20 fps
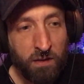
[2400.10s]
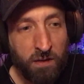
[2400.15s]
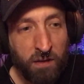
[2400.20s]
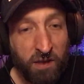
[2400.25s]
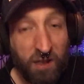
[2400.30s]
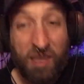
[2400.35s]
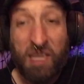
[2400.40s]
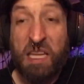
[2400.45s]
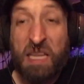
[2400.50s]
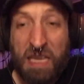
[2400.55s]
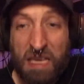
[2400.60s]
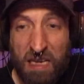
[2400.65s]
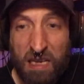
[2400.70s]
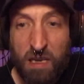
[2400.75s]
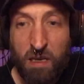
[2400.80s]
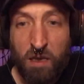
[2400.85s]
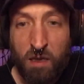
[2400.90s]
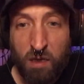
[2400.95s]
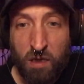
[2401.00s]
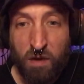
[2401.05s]

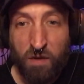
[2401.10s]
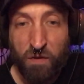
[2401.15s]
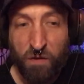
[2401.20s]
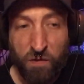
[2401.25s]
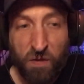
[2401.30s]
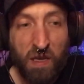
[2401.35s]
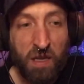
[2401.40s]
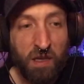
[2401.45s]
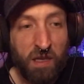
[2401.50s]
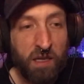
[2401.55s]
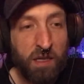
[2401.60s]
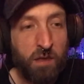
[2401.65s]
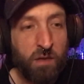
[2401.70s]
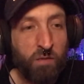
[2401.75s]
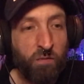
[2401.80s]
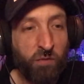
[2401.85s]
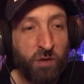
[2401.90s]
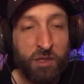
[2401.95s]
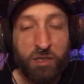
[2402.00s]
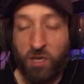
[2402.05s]
The
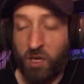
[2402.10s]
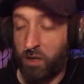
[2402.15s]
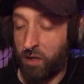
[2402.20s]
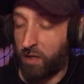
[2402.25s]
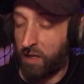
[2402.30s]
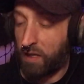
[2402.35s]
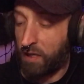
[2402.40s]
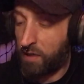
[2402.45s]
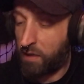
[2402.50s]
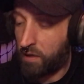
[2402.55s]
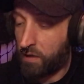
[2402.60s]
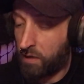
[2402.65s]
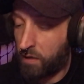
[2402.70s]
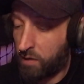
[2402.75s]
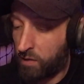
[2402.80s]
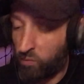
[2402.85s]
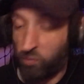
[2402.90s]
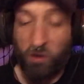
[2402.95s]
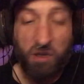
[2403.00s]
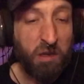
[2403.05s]
villain returning.
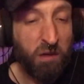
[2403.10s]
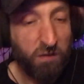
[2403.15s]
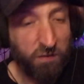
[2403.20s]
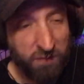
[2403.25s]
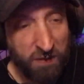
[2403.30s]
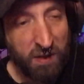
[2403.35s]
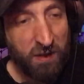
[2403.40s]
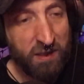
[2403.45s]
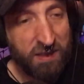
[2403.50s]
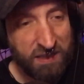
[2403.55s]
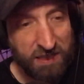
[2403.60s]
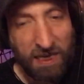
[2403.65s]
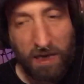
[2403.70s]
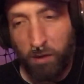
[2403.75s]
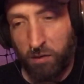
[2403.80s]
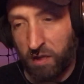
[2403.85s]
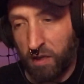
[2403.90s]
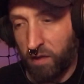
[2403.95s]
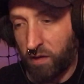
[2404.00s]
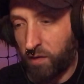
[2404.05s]
Real villains
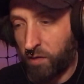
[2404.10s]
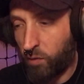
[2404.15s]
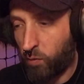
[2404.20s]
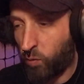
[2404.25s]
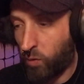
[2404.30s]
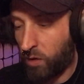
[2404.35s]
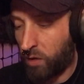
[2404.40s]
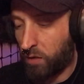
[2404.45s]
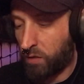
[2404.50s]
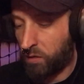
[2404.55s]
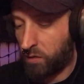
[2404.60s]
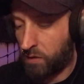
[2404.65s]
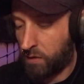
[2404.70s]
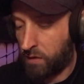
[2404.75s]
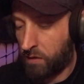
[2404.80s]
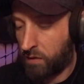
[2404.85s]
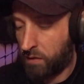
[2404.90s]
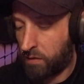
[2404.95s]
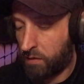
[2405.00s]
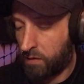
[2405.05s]
out there in the world.
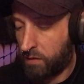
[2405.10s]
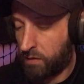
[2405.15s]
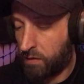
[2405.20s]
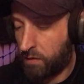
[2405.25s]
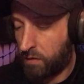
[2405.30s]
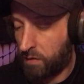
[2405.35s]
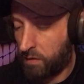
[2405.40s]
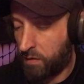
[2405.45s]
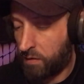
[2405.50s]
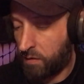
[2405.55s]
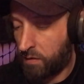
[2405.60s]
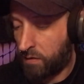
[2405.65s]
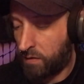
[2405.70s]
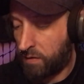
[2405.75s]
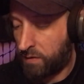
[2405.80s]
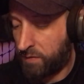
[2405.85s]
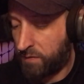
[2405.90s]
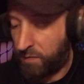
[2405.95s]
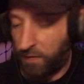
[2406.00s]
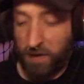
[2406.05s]

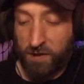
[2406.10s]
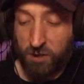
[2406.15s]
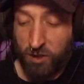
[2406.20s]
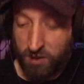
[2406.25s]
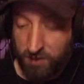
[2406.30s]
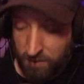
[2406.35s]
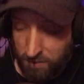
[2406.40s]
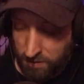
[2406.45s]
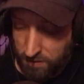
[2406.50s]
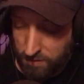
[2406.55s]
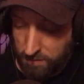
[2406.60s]
Fucks.